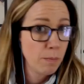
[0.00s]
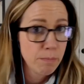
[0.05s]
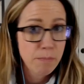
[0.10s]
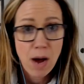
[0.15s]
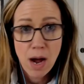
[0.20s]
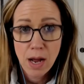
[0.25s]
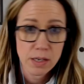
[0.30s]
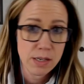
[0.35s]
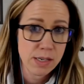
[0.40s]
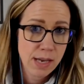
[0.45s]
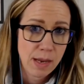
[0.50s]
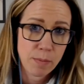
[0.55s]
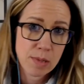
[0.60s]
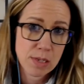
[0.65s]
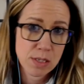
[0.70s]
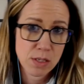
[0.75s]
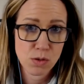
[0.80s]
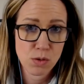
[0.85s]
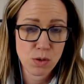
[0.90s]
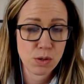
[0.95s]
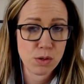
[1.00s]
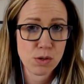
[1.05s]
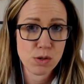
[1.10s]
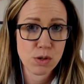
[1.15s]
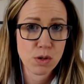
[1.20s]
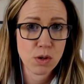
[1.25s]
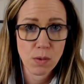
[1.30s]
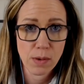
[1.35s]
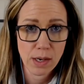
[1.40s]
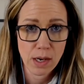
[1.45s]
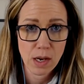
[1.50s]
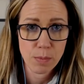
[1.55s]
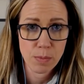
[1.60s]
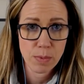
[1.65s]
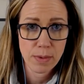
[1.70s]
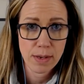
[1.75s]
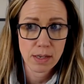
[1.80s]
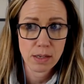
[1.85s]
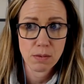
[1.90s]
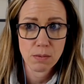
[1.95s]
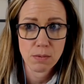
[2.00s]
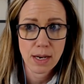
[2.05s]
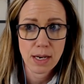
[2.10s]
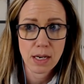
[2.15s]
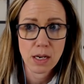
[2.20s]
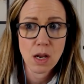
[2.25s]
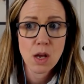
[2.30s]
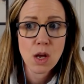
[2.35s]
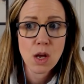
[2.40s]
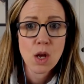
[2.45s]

modern day business owners are growing up in, right?